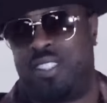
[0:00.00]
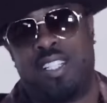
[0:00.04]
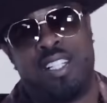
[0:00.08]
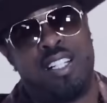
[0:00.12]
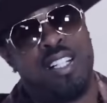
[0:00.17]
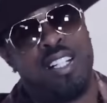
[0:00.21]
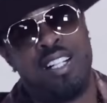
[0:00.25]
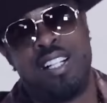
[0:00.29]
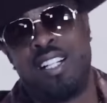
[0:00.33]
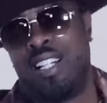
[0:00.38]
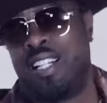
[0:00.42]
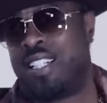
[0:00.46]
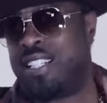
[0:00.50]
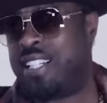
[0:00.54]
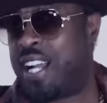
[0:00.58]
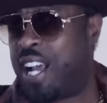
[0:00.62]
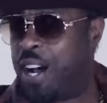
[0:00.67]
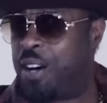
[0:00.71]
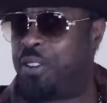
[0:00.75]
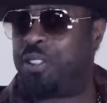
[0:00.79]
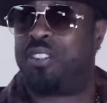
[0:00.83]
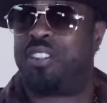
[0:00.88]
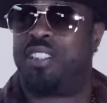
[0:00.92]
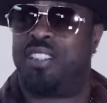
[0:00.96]
A,
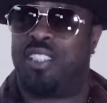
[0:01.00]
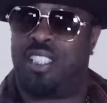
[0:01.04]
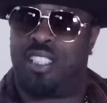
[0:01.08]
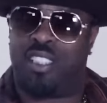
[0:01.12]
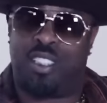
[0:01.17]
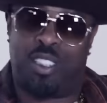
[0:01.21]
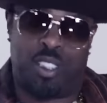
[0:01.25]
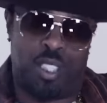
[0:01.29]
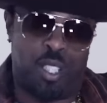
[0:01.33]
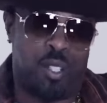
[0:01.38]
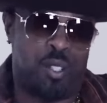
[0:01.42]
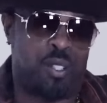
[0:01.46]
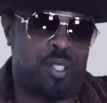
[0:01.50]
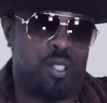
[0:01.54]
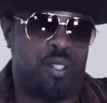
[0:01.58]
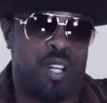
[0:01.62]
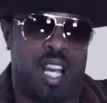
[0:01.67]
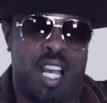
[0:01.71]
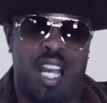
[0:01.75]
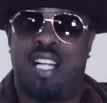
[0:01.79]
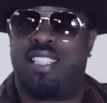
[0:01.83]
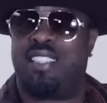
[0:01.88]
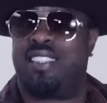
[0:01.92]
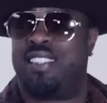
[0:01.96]
that was a, a, show you
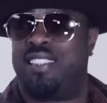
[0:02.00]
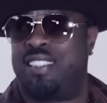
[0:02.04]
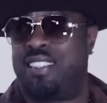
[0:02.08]
had